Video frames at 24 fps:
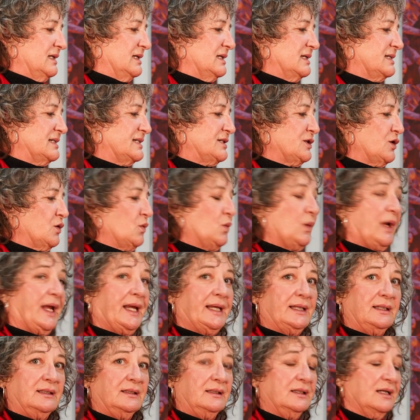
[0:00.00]
So
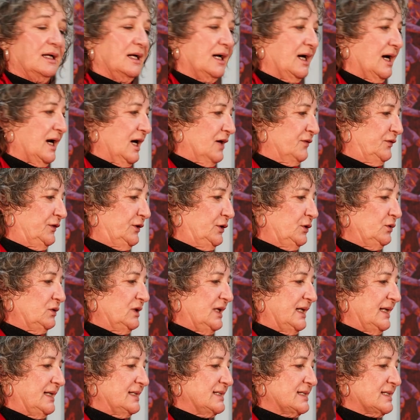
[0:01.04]
when, a few
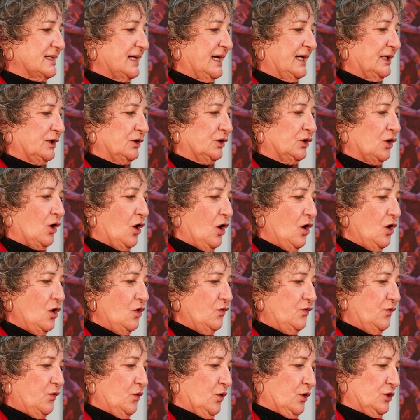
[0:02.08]
days later,
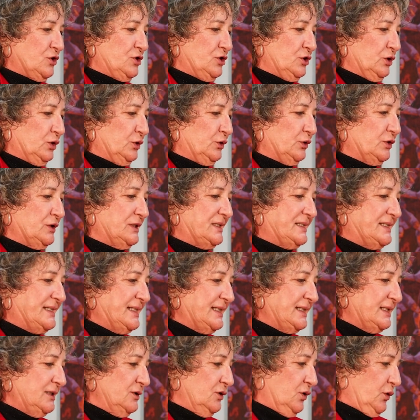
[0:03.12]
all 4 children
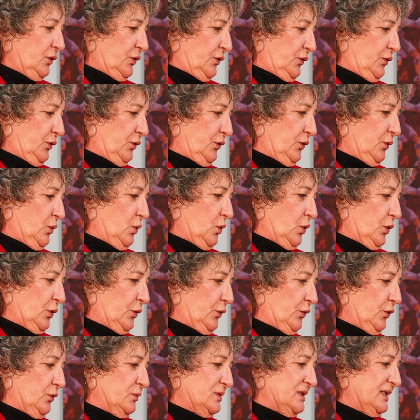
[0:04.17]
did go through the
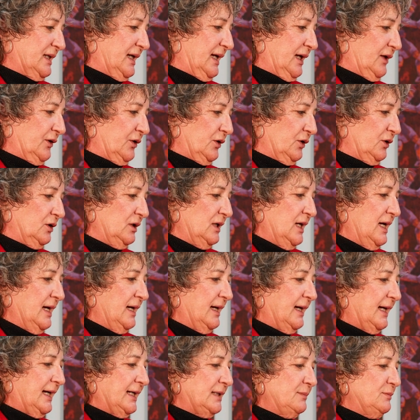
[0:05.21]
wardrobe together,
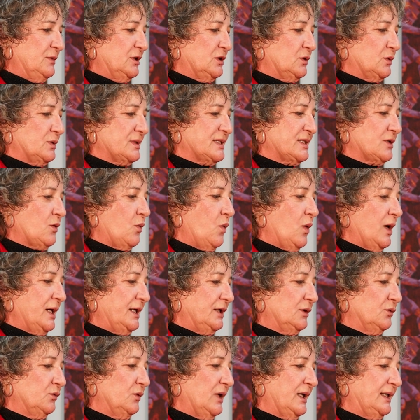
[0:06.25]
Edmund was
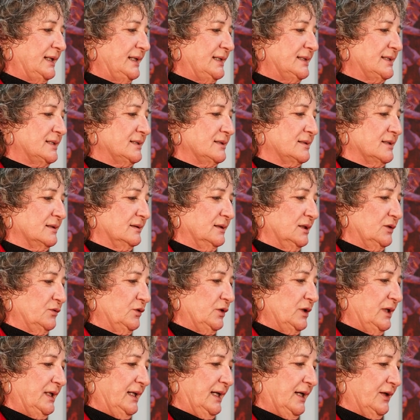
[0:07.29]
quite ready to
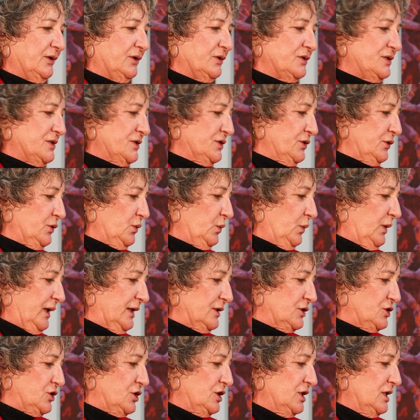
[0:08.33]
deliver the others to the
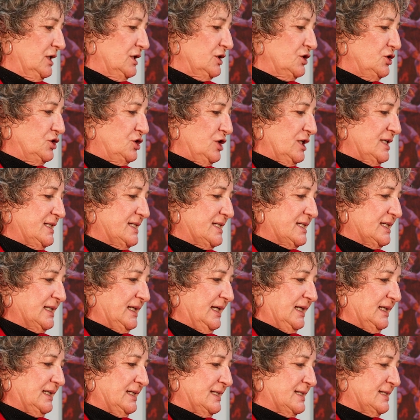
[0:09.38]
witch, just to
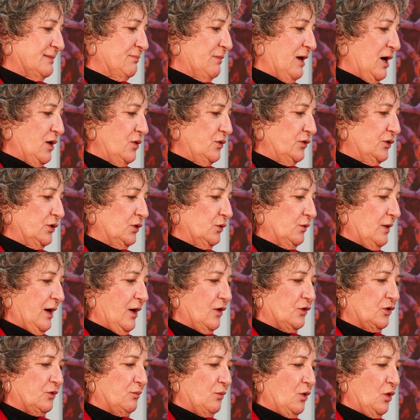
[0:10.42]
get his mouth
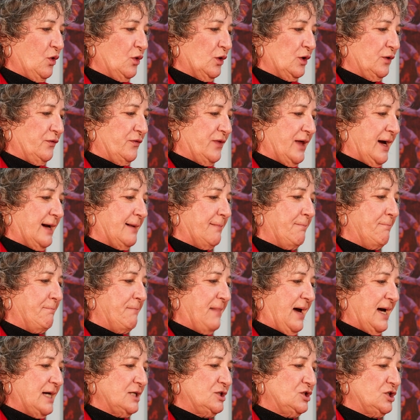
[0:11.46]
around more of that
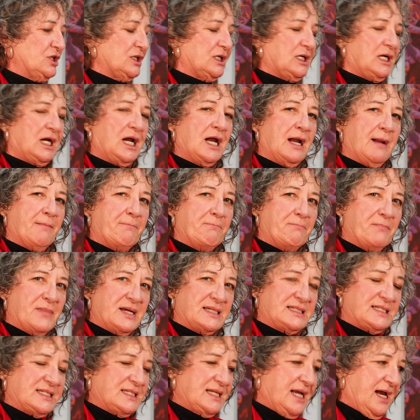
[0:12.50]
magic
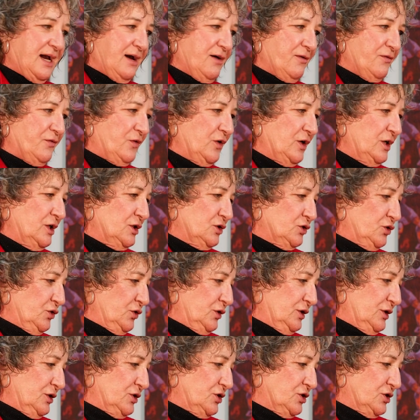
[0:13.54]
must-have
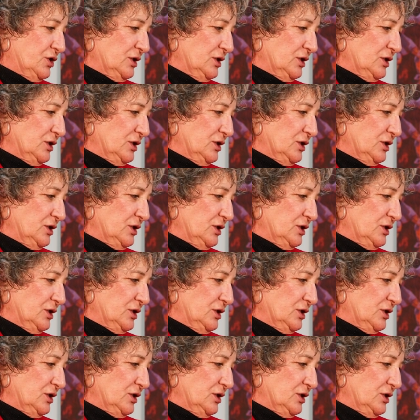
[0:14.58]
Turkish